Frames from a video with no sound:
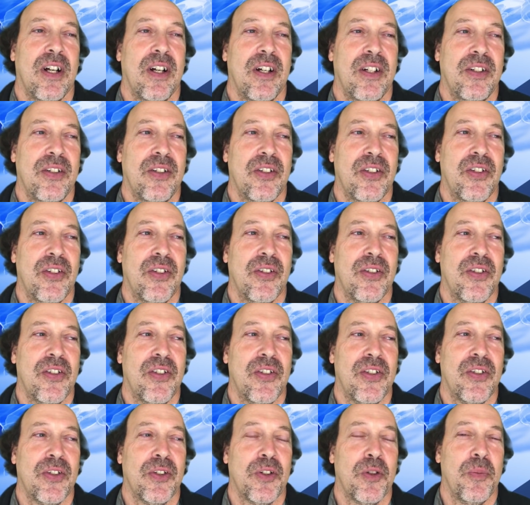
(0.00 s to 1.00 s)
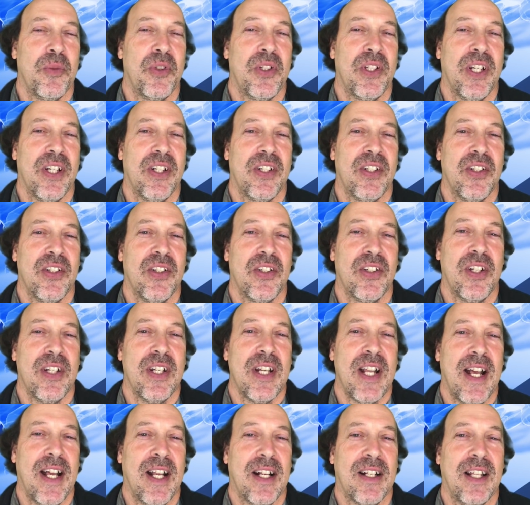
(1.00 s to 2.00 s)
under certain circumstances
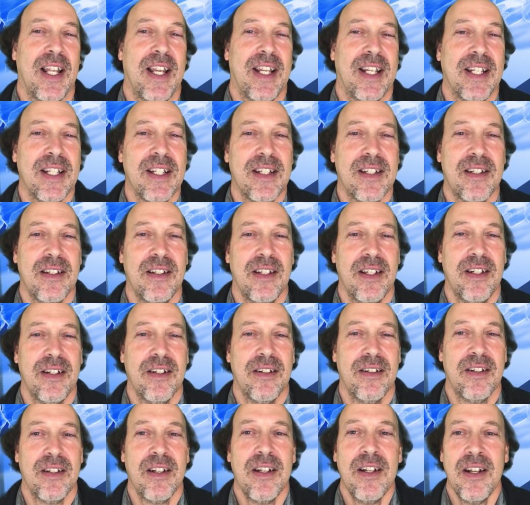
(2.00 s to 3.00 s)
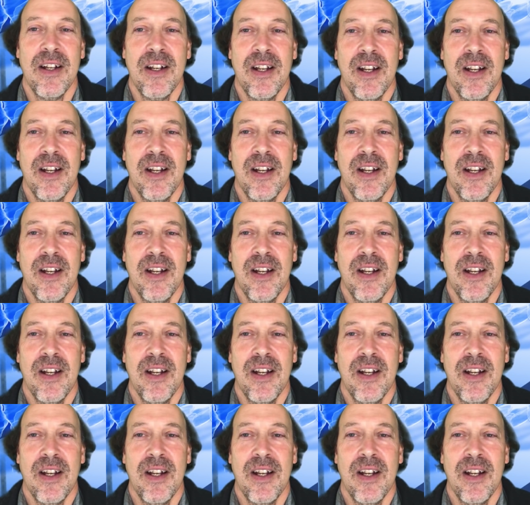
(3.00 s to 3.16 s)
can act like insulators.